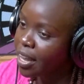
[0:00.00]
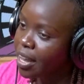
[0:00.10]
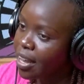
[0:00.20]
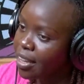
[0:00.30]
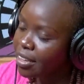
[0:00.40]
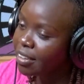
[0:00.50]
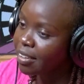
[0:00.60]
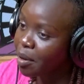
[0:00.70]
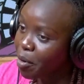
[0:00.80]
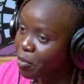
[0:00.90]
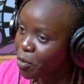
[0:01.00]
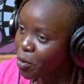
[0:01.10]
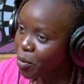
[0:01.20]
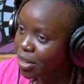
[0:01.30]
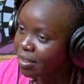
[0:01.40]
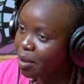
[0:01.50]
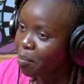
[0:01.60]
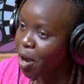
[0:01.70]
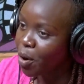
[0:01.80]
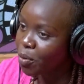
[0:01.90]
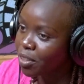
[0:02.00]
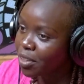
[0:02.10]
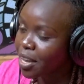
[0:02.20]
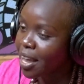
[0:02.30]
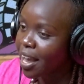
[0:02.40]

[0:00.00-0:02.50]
that is number 4. It's about